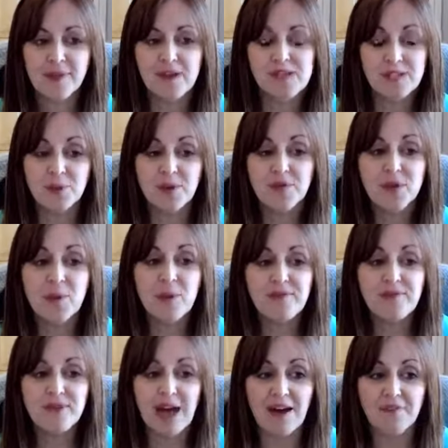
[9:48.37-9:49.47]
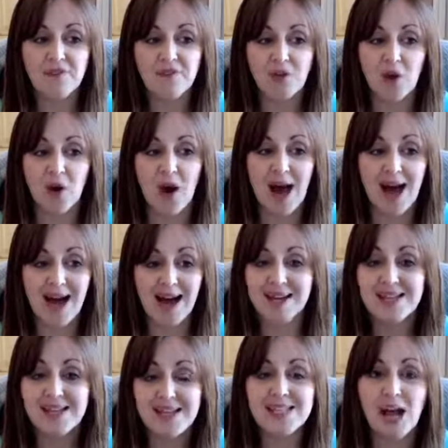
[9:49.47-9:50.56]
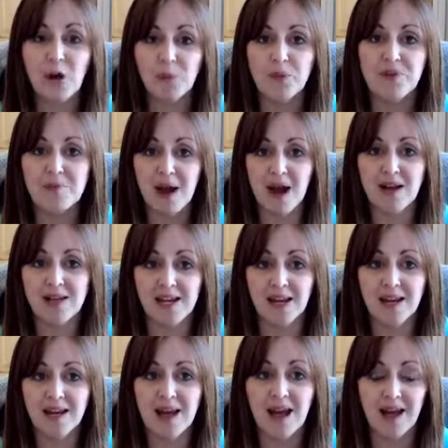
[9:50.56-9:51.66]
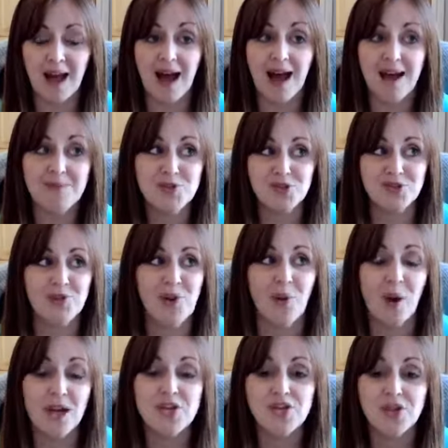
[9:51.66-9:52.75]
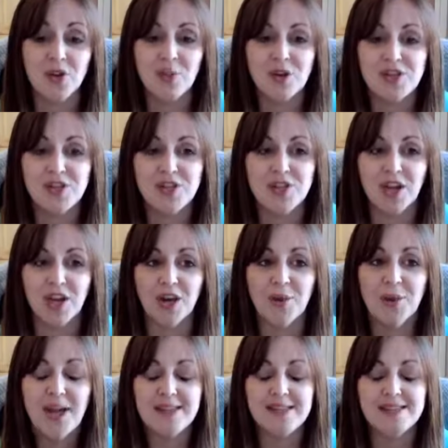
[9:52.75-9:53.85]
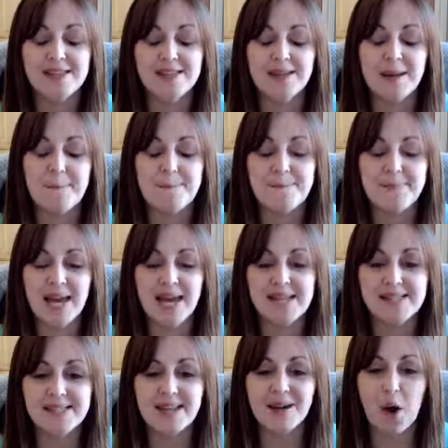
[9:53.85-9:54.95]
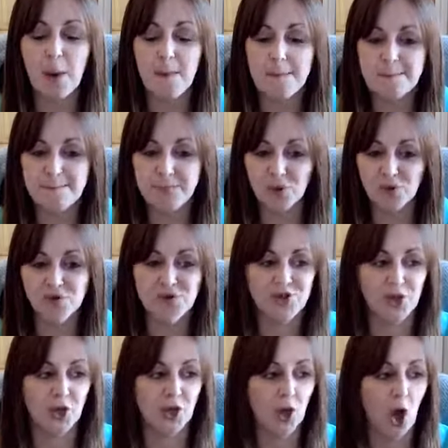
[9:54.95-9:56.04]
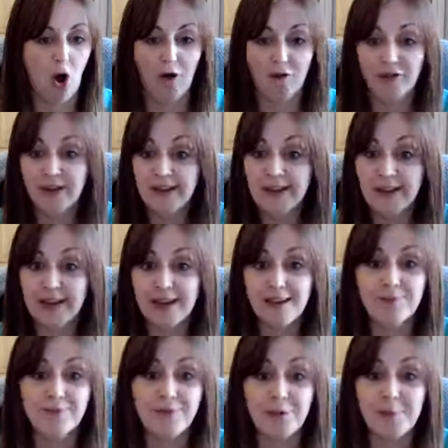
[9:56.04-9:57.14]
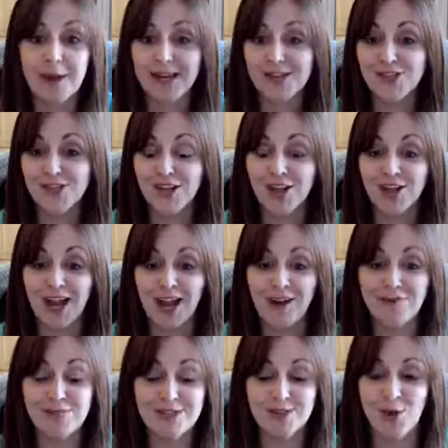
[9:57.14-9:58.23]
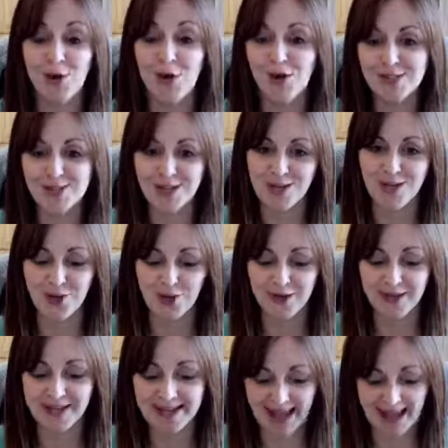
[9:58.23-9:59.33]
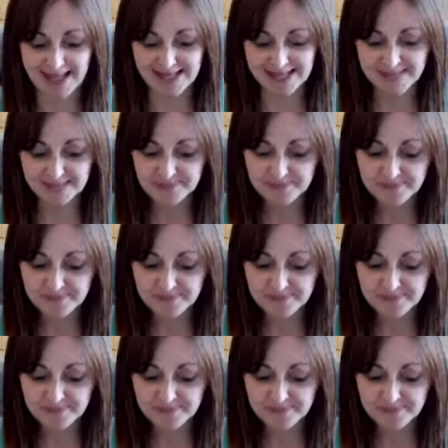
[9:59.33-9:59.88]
So if you ever have thought, I need help with marketing and I'm just not quite sure what to do, this is an amazing bundle of information and resource that you're going to get.